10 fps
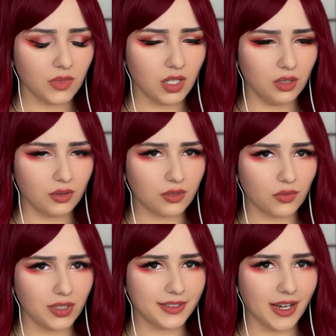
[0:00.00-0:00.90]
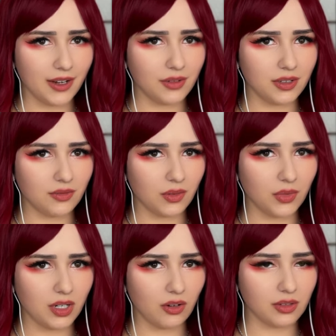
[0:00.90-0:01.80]
He looks really tired, if I'm
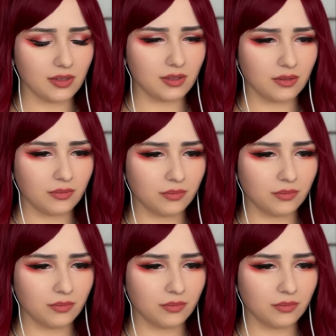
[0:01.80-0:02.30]
being honest.